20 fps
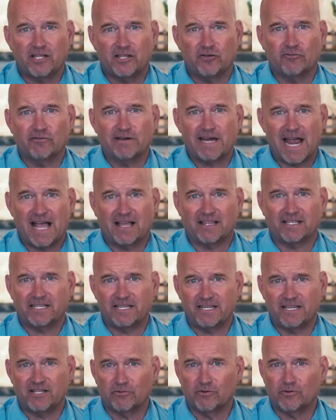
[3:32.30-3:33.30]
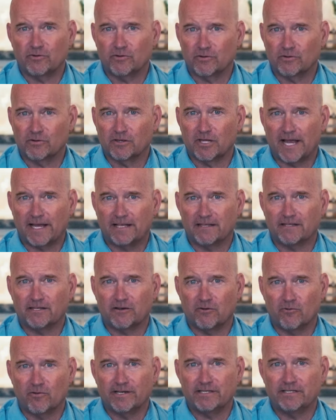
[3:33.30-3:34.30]
reality is you're likely
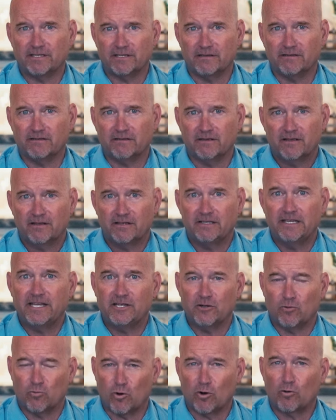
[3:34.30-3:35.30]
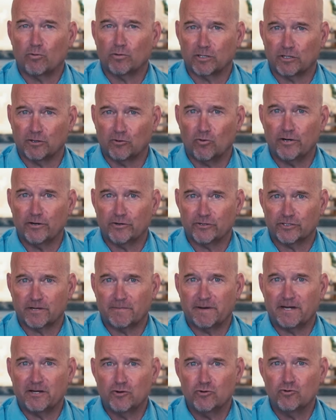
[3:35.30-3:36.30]
going to need to work with a lawyer,
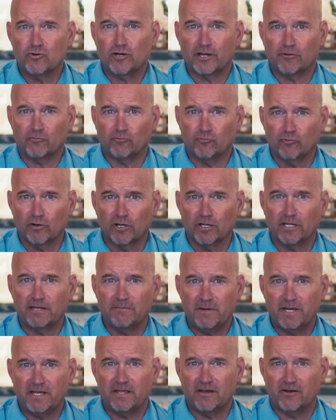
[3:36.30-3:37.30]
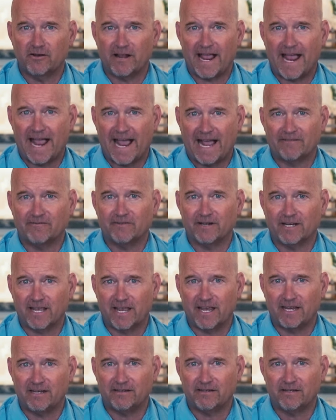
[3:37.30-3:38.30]
somebody who can really be there to
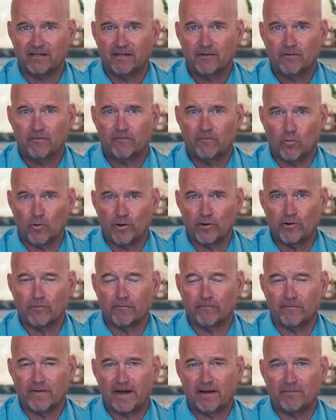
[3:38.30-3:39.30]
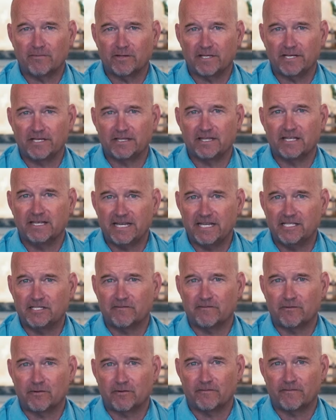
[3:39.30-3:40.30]
advocate for your family and the needs
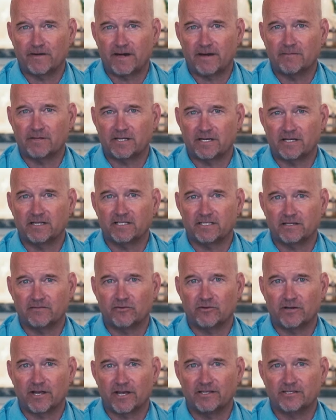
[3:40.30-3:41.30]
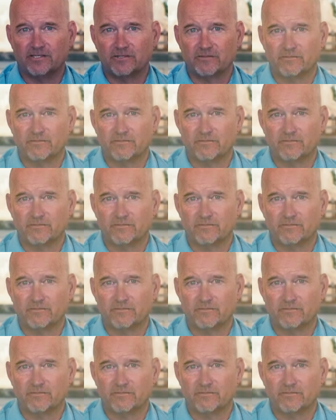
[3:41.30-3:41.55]
of your family in a civil case.